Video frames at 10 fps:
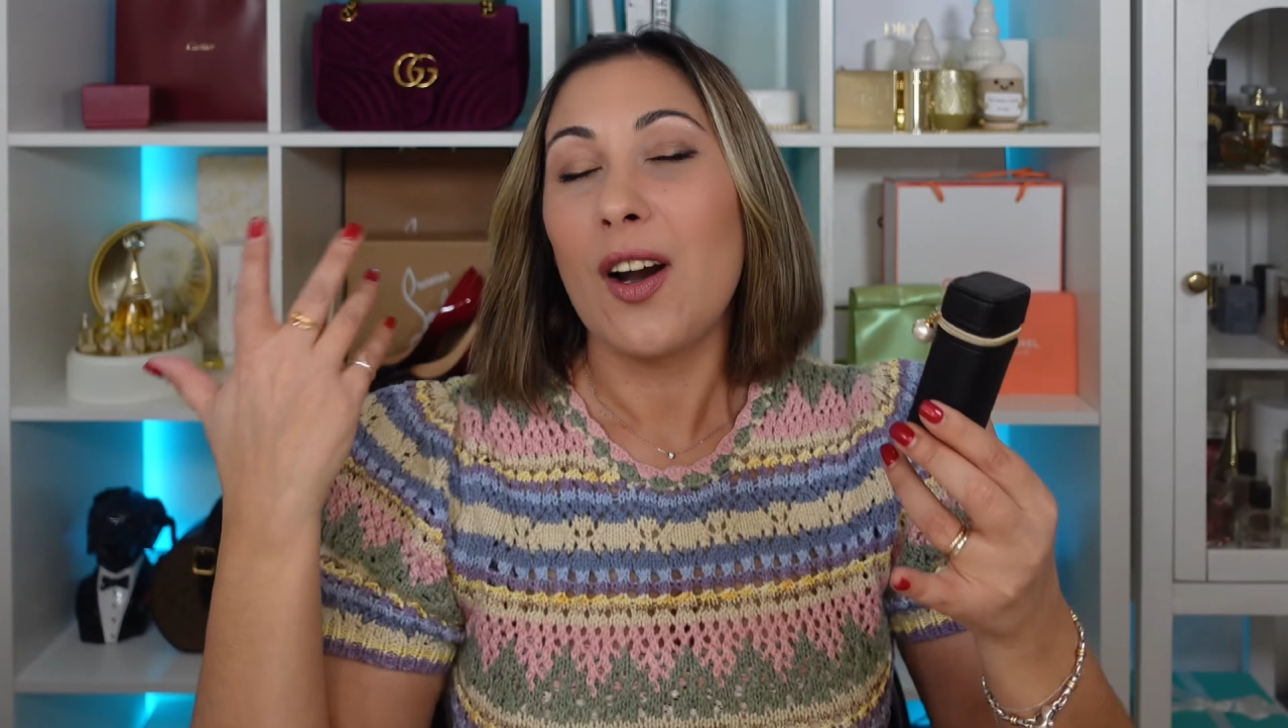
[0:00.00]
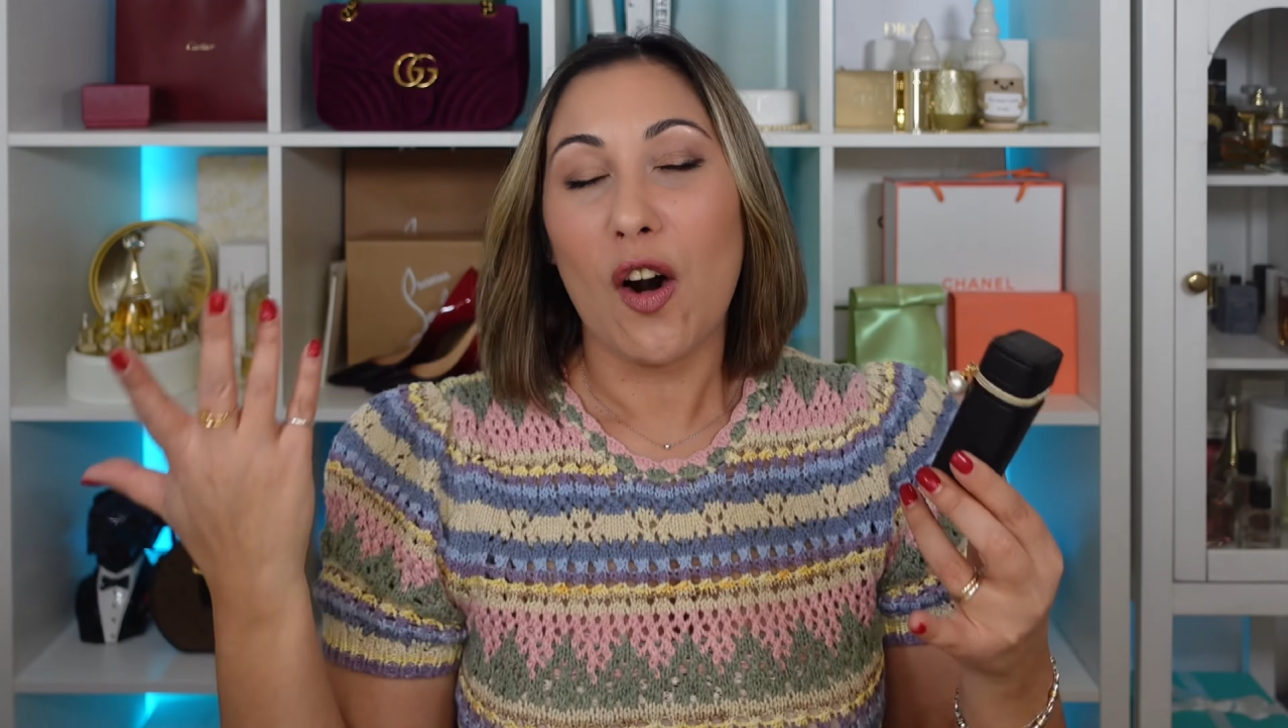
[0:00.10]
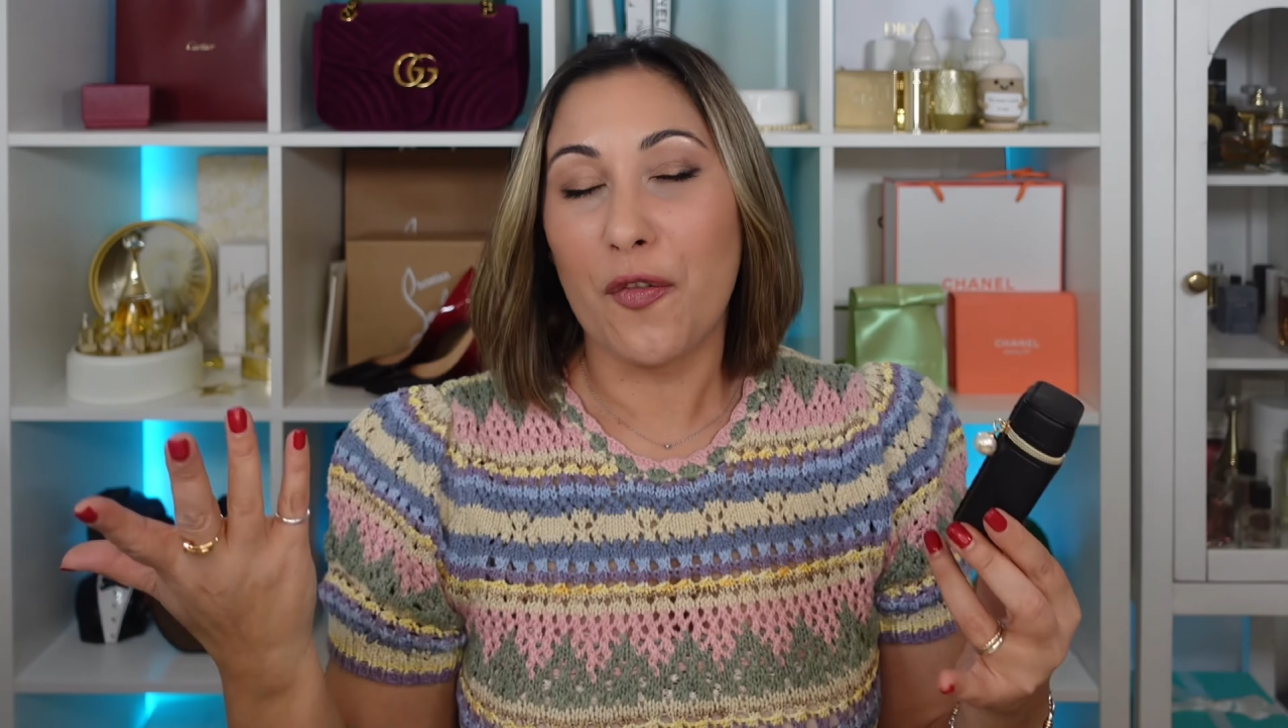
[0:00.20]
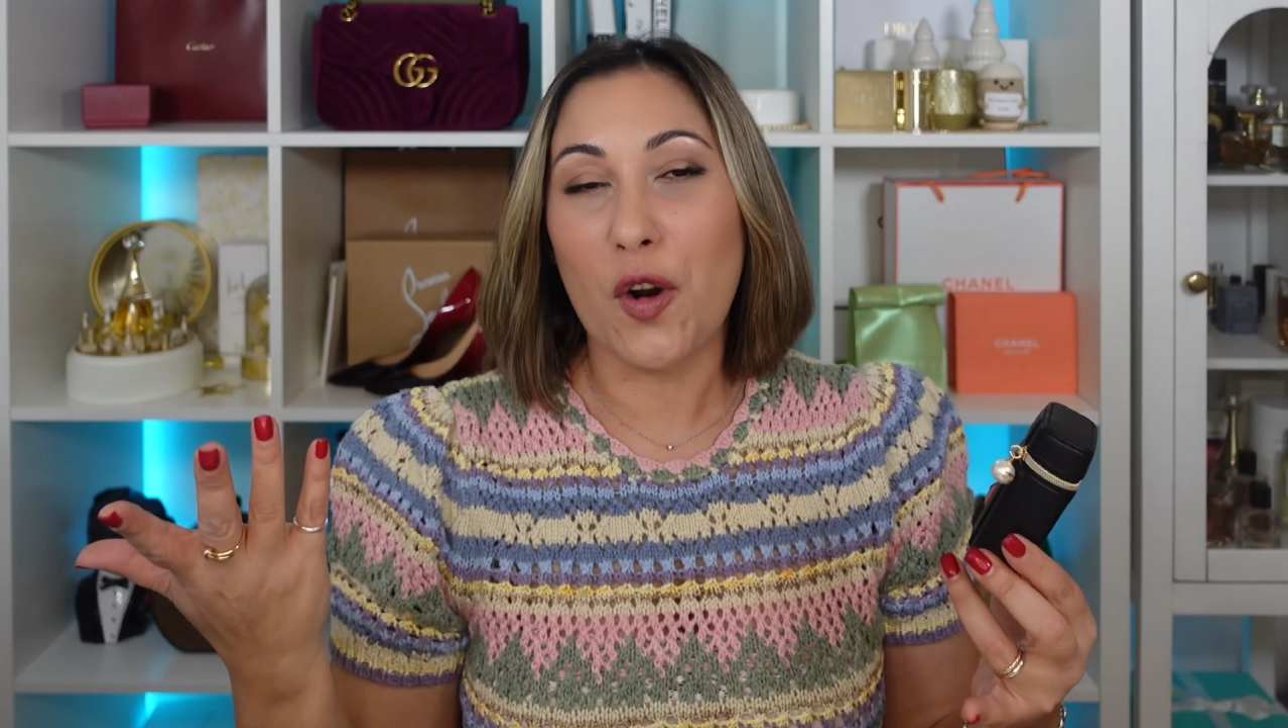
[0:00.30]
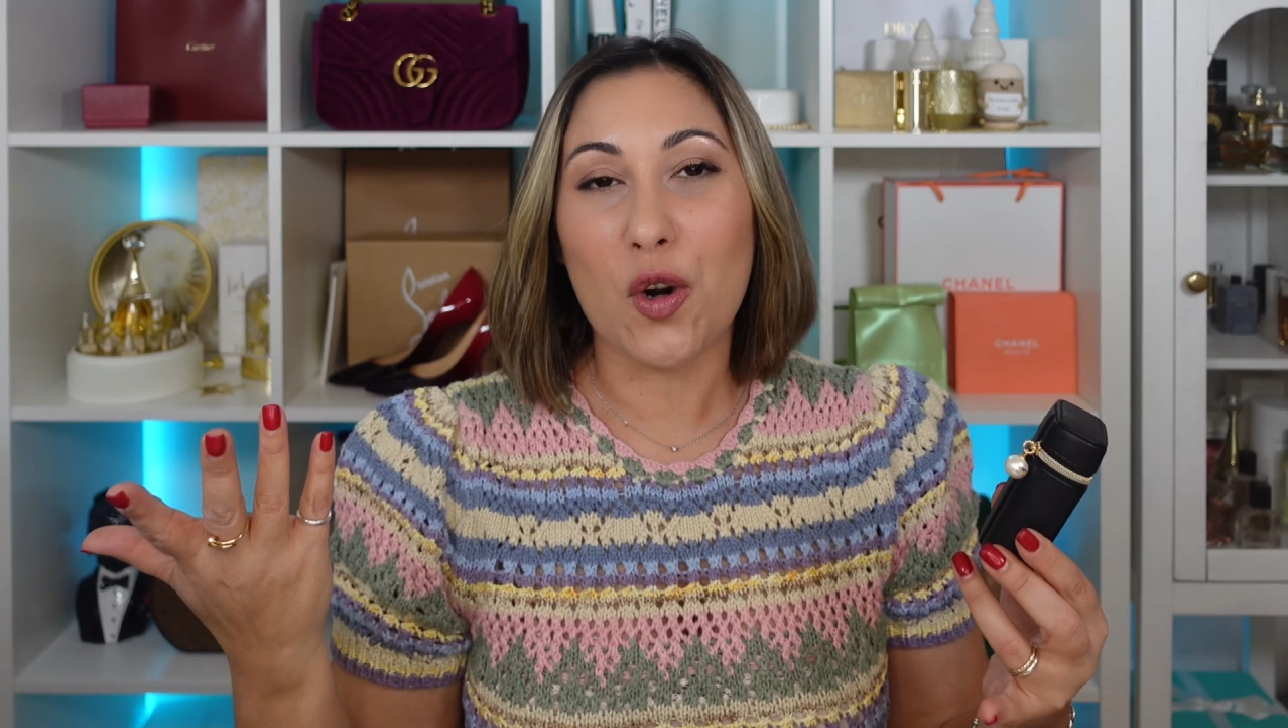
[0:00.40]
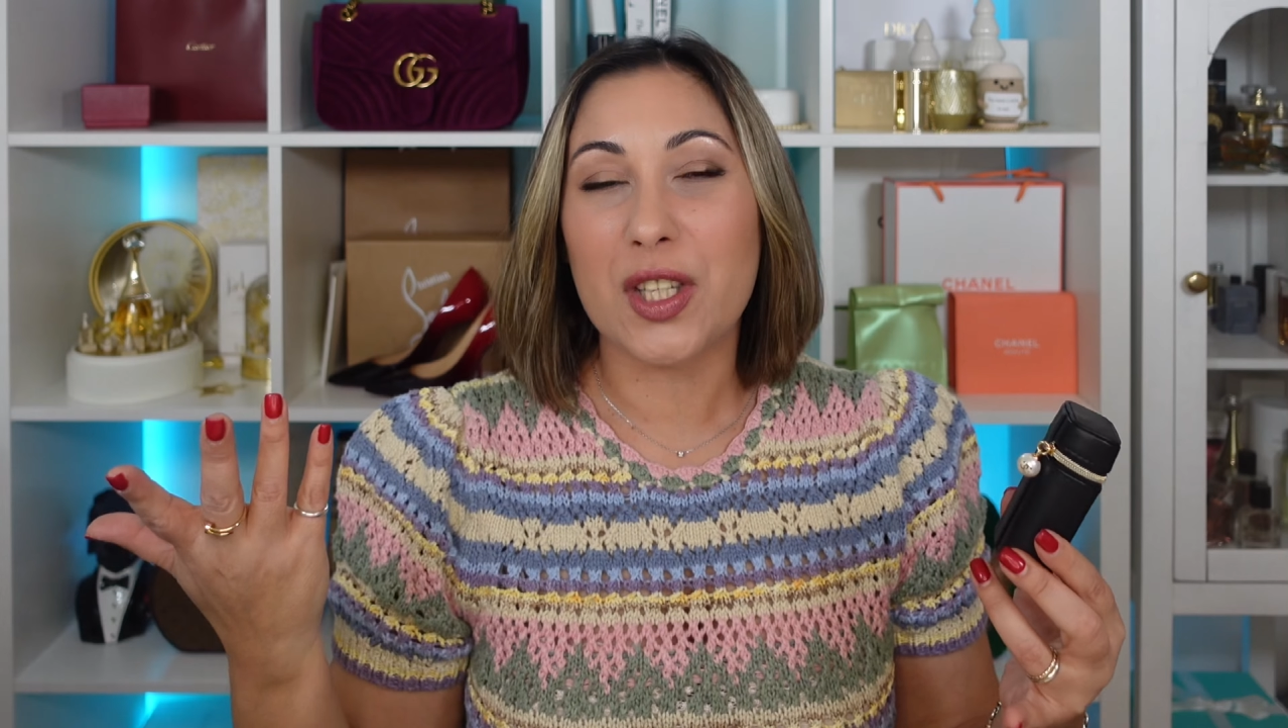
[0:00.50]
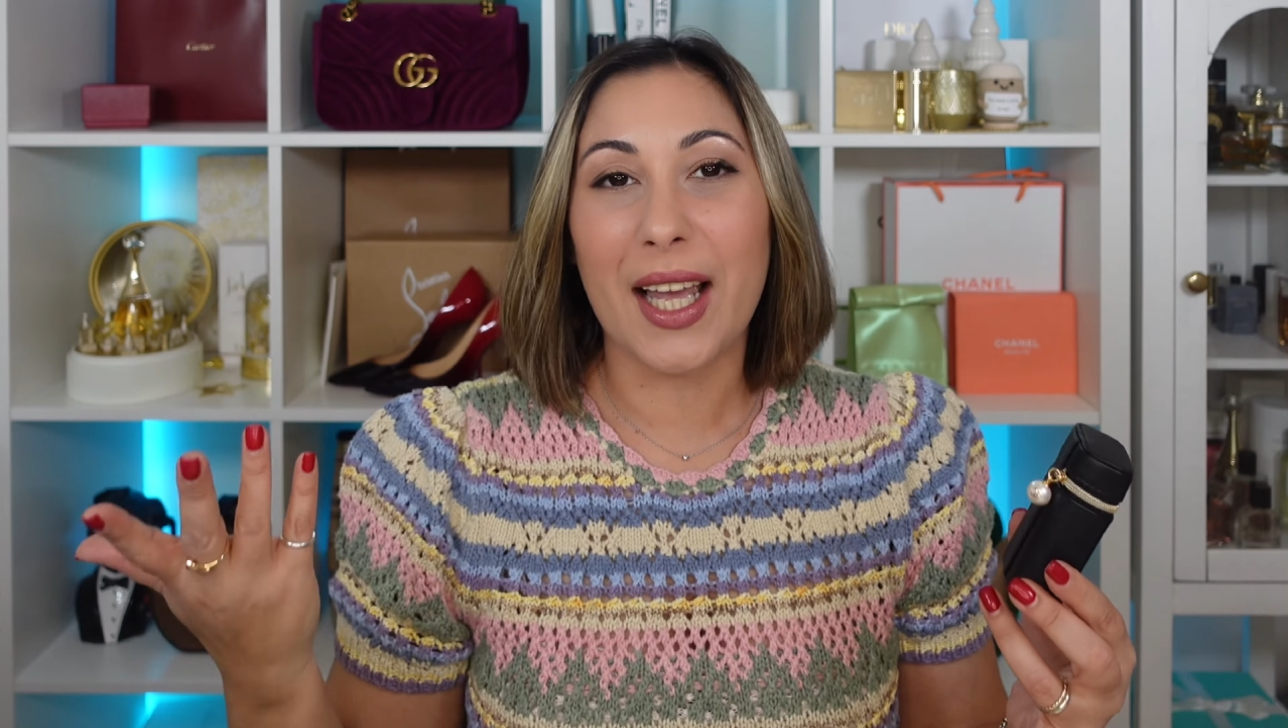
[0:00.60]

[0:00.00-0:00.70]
Of course,